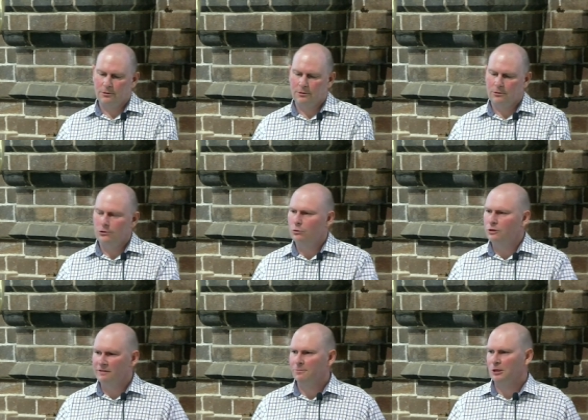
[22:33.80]
you'll
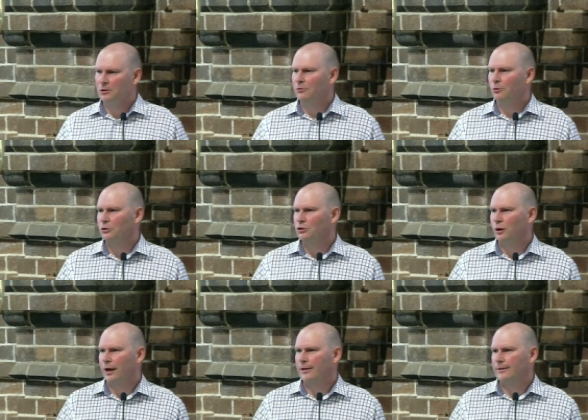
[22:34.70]
never be on the wrong
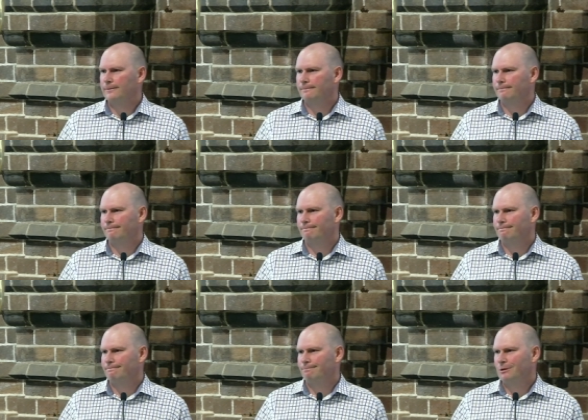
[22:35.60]
track.
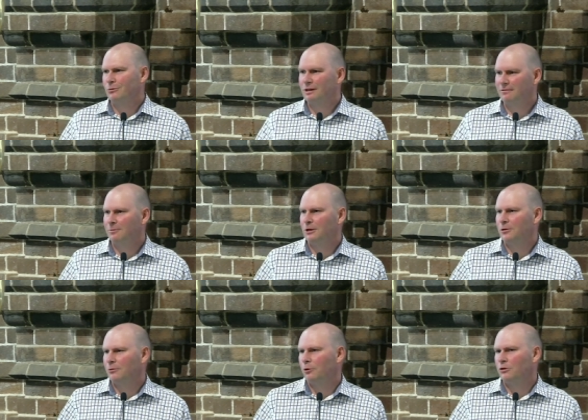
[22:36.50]
You'll never be on the
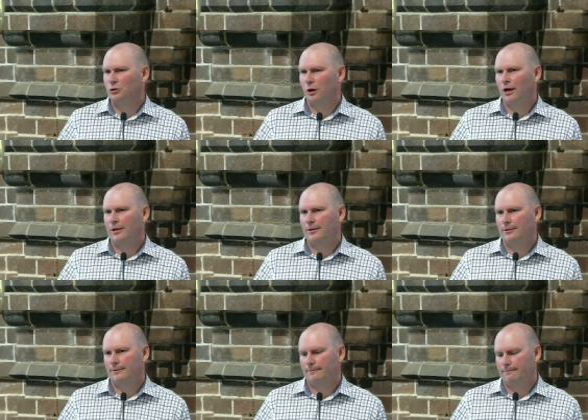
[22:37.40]
wrong train.
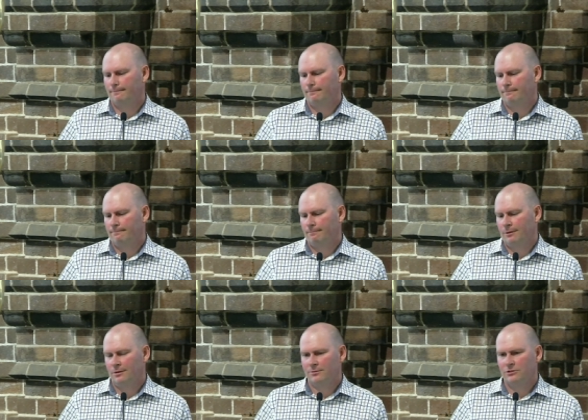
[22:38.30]

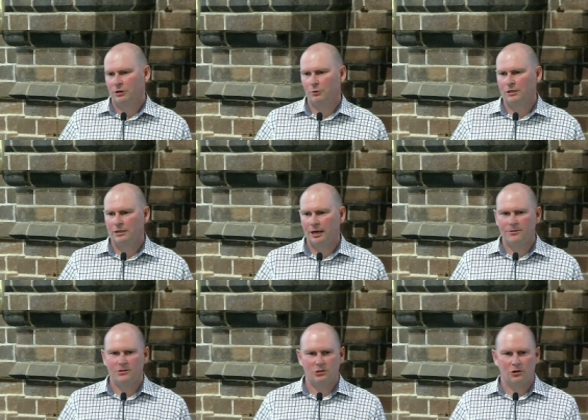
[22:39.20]
So when doubts
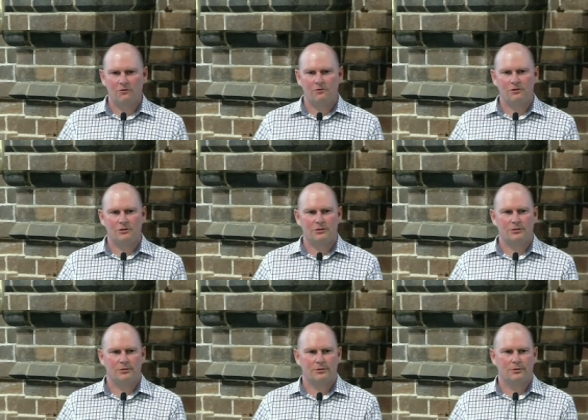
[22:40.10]
surface,
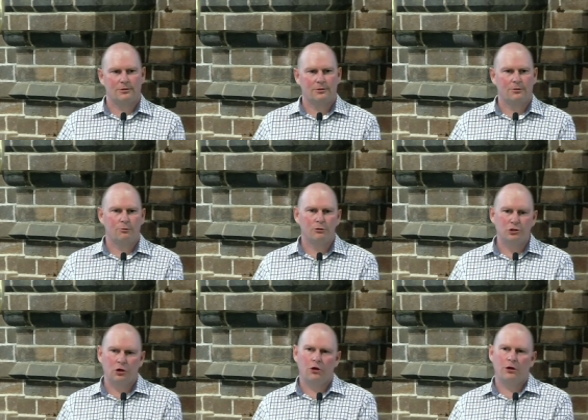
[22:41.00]

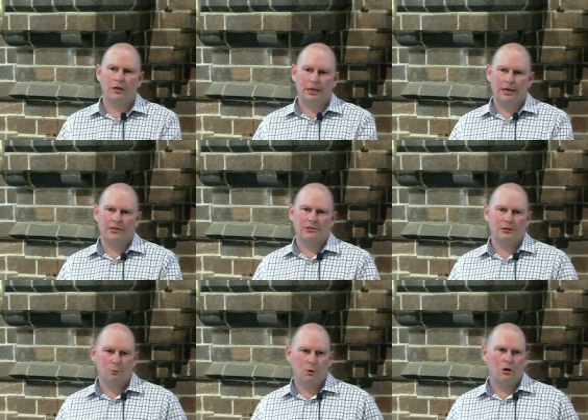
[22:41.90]
return again to the
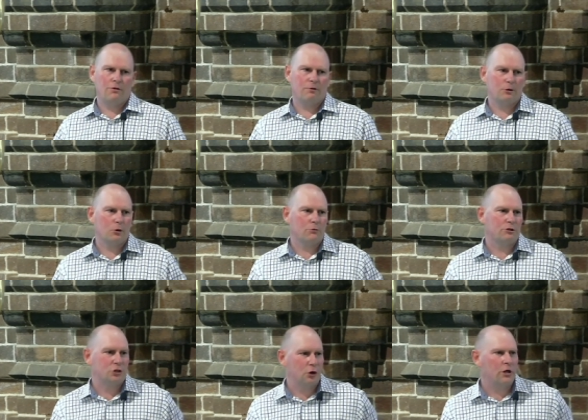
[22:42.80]
word of the Lord,
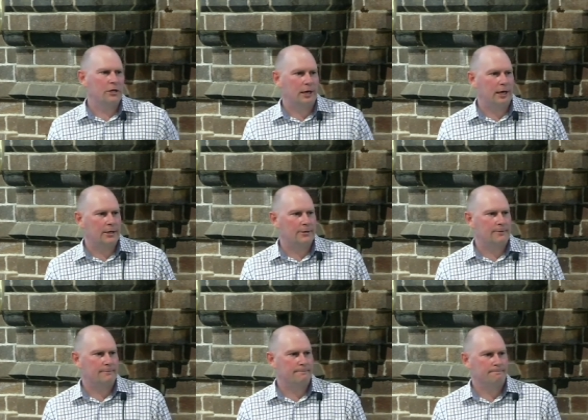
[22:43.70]
return again
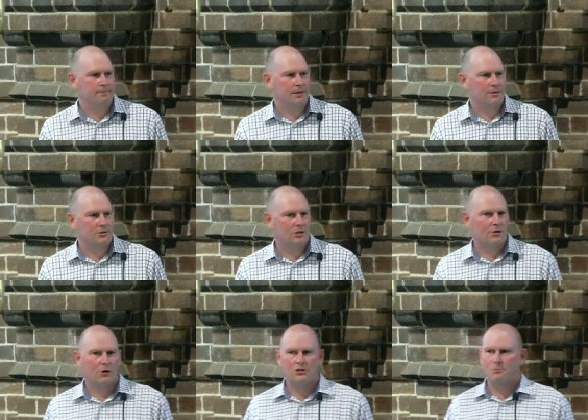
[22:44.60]
to the
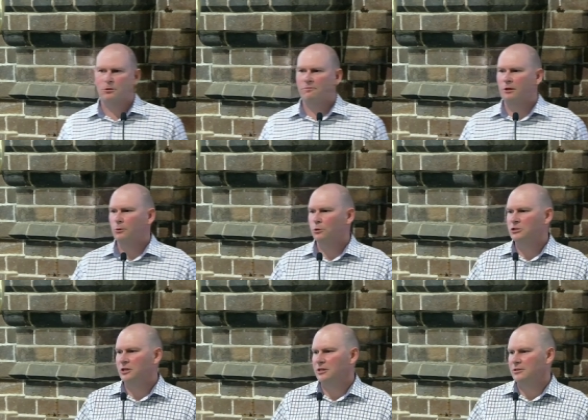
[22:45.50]
gospel of the Lord
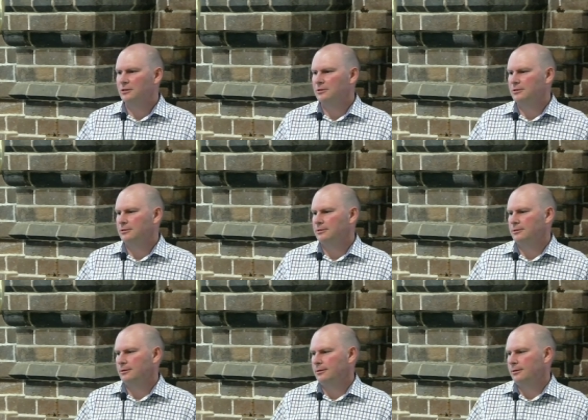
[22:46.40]
Jesus,
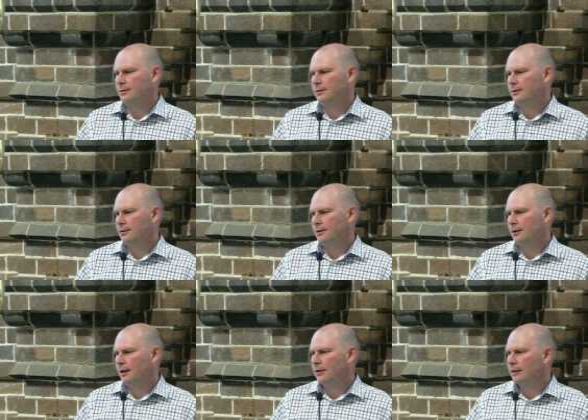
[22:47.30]

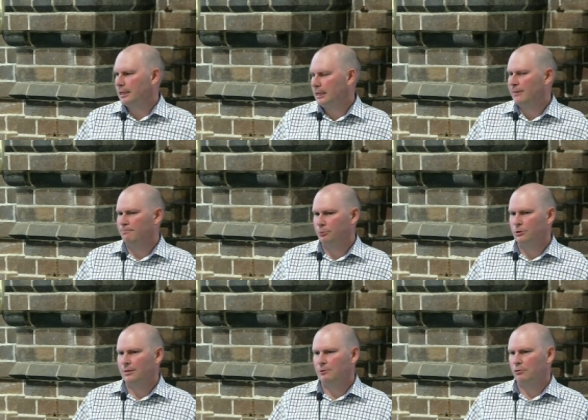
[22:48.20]
and let Him put
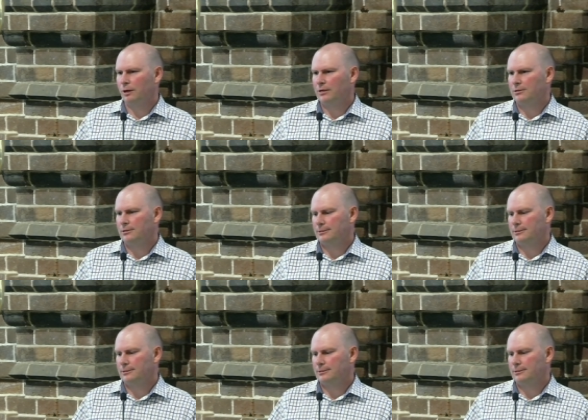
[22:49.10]
them to rest.